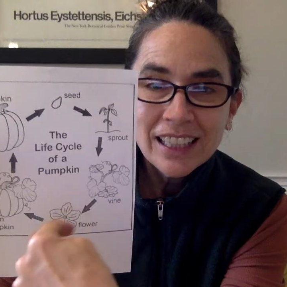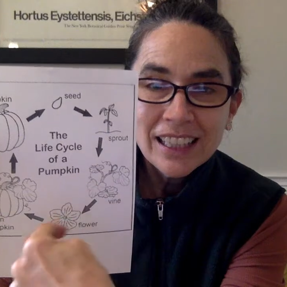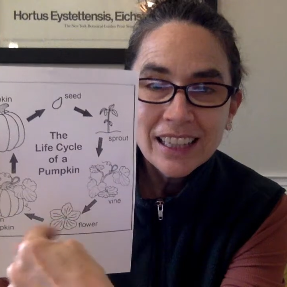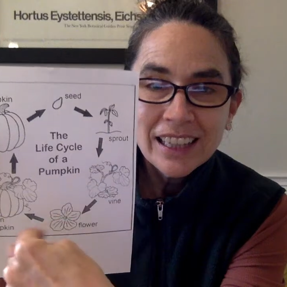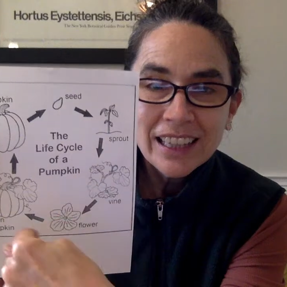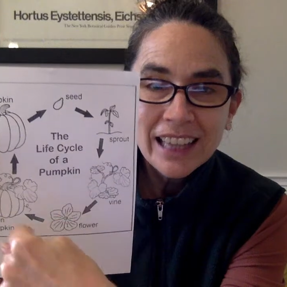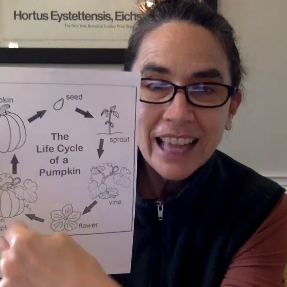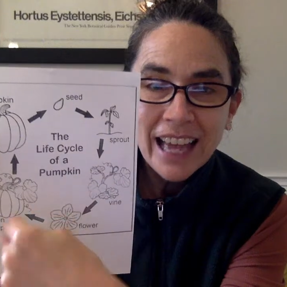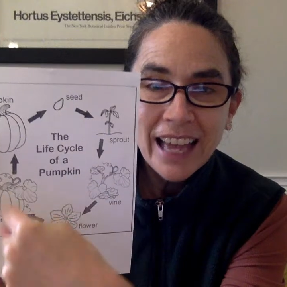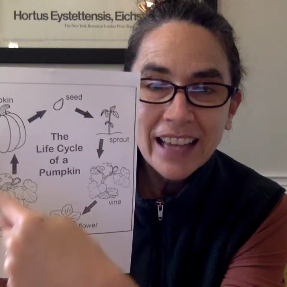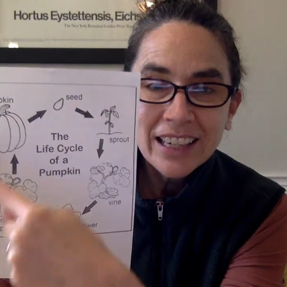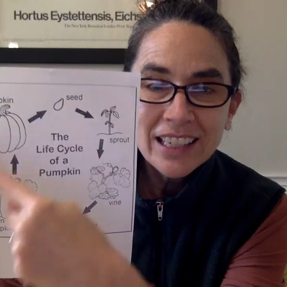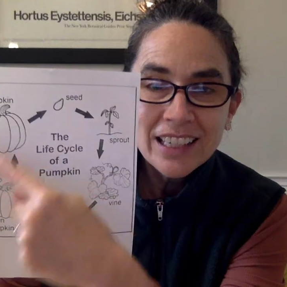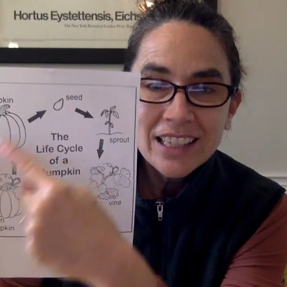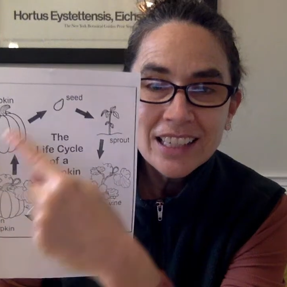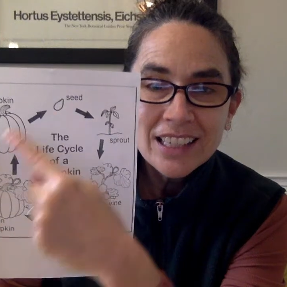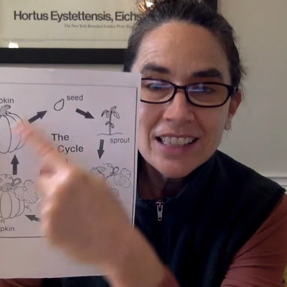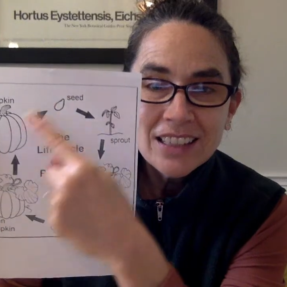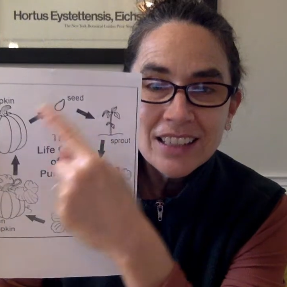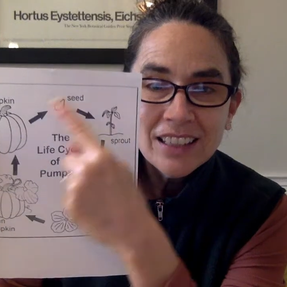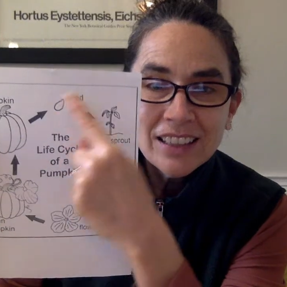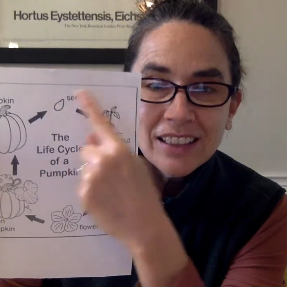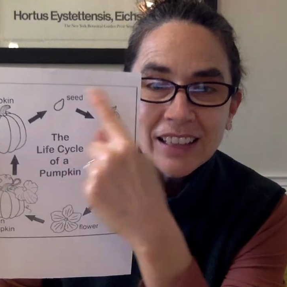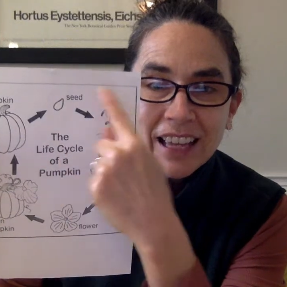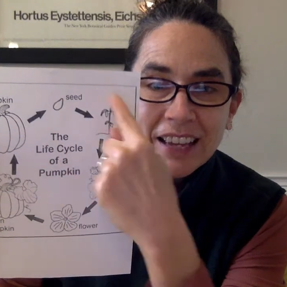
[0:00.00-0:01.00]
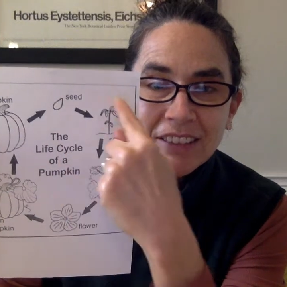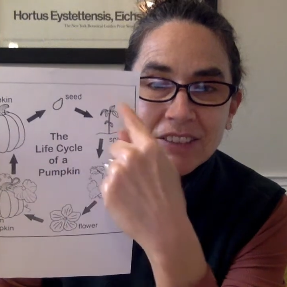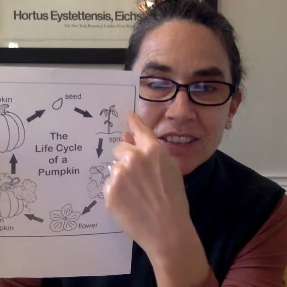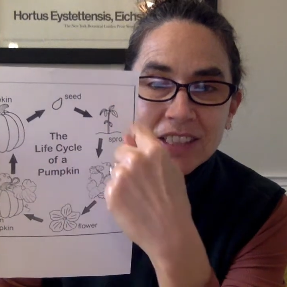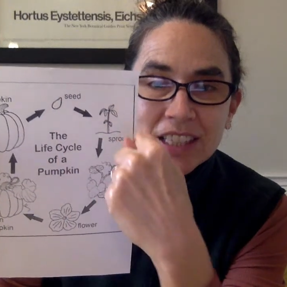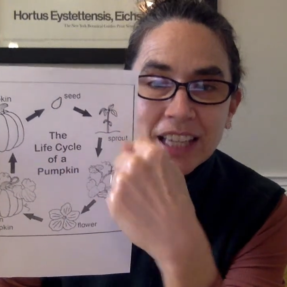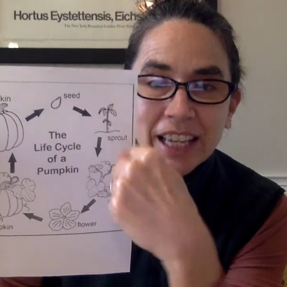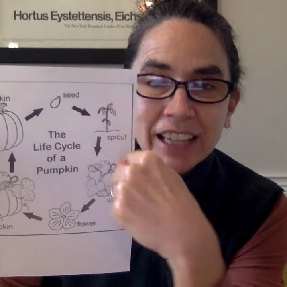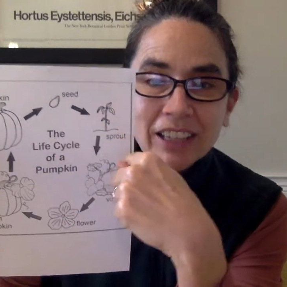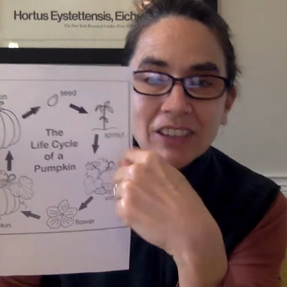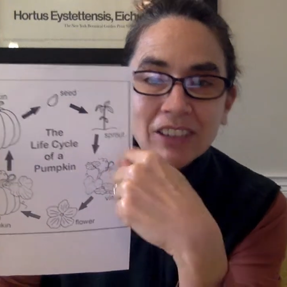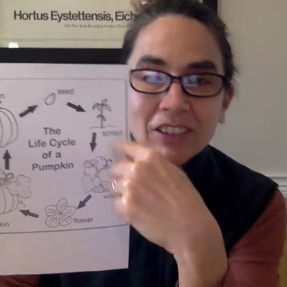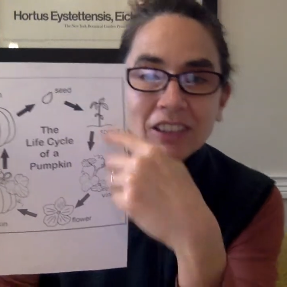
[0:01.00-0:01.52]
That is the life
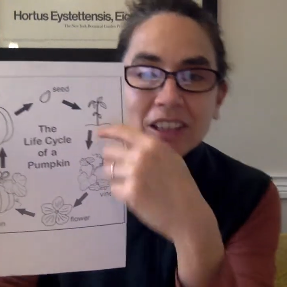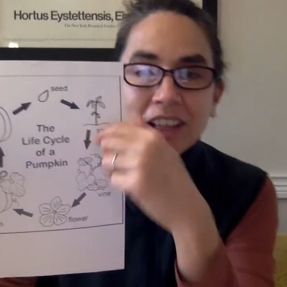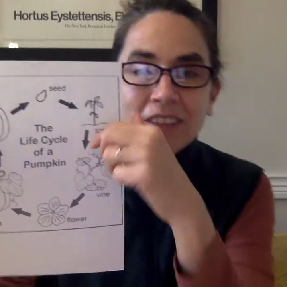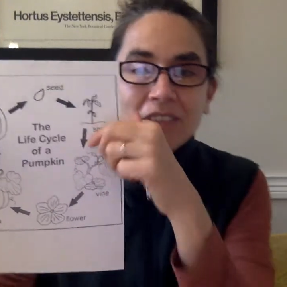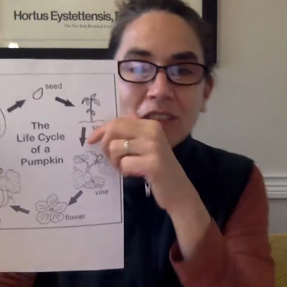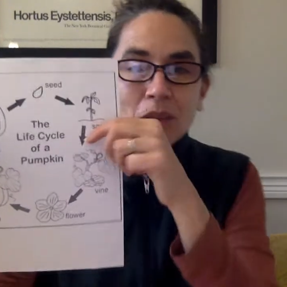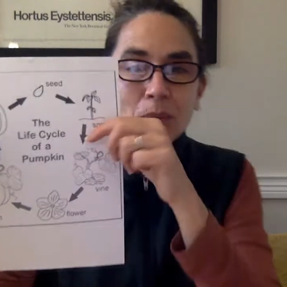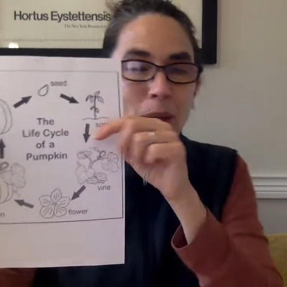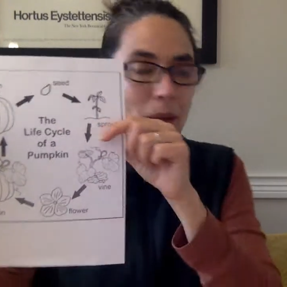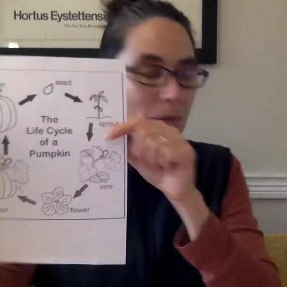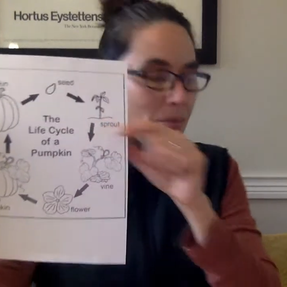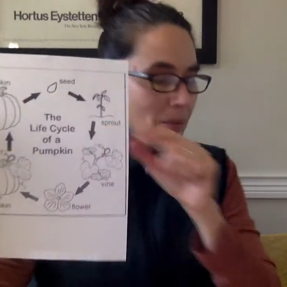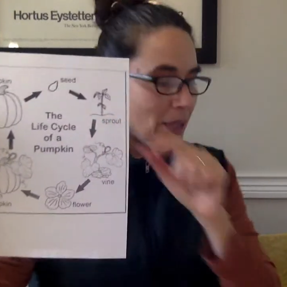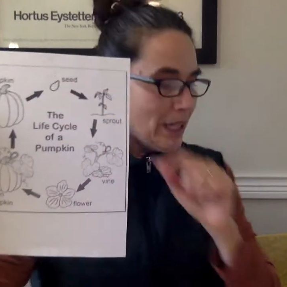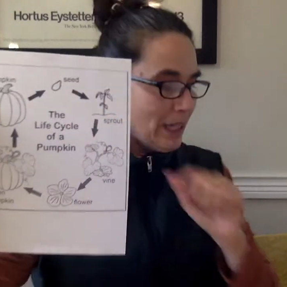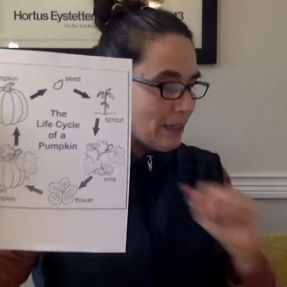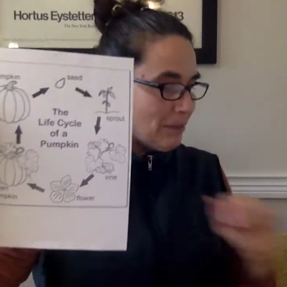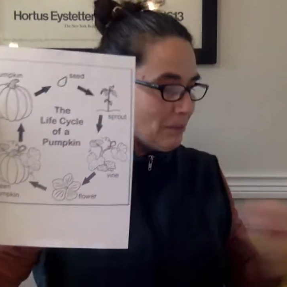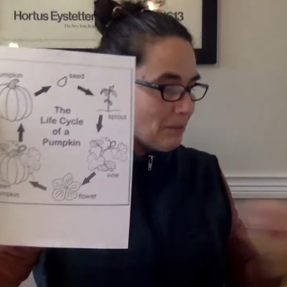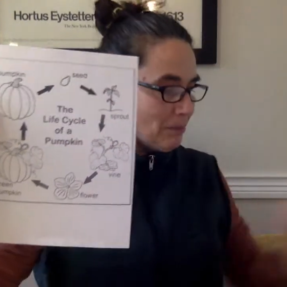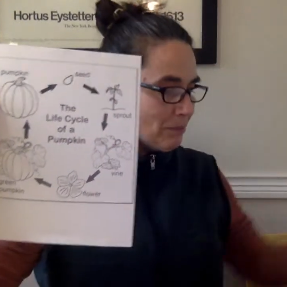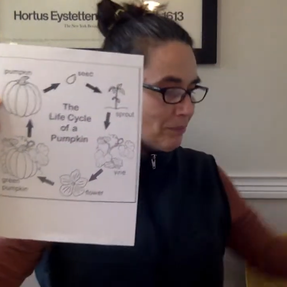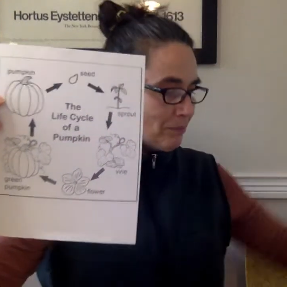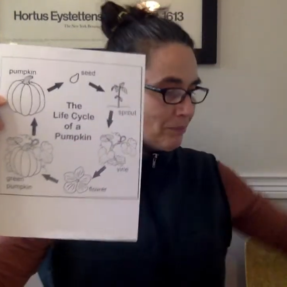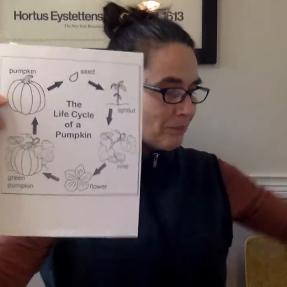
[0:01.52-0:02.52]
cycle of the pumpkin.